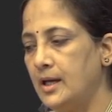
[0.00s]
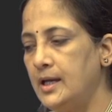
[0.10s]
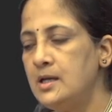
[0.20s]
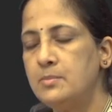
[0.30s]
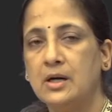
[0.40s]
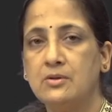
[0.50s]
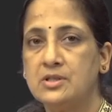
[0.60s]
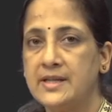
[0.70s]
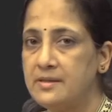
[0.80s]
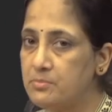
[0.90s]
In
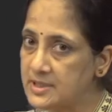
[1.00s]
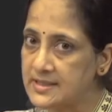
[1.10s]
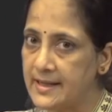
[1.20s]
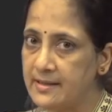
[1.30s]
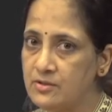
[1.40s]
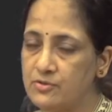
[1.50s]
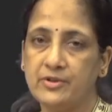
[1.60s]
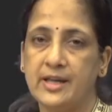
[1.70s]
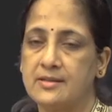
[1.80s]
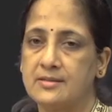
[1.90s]
about 10 percent
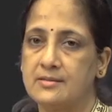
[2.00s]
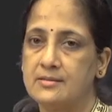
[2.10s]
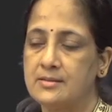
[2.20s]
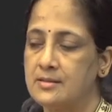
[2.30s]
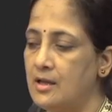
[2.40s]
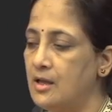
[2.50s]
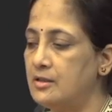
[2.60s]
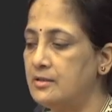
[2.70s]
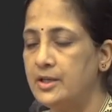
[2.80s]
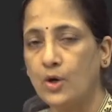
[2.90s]
of cases,
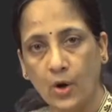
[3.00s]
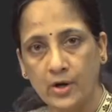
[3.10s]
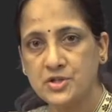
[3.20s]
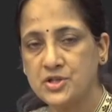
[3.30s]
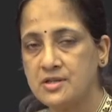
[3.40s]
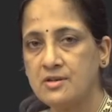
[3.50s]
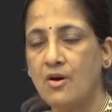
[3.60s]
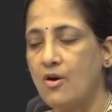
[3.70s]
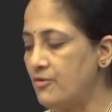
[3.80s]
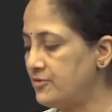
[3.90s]
the origin
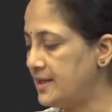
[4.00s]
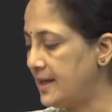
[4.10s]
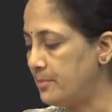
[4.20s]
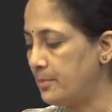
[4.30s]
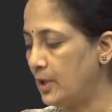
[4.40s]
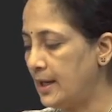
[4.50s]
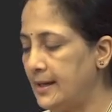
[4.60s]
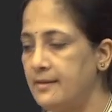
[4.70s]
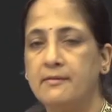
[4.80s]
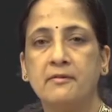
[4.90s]
of the
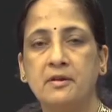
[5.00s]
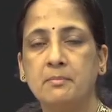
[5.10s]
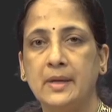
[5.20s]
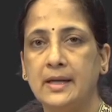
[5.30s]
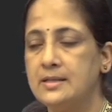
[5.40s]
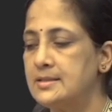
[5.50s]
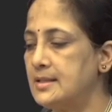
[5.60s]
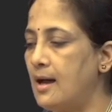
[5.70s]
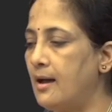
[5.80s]
emboli remains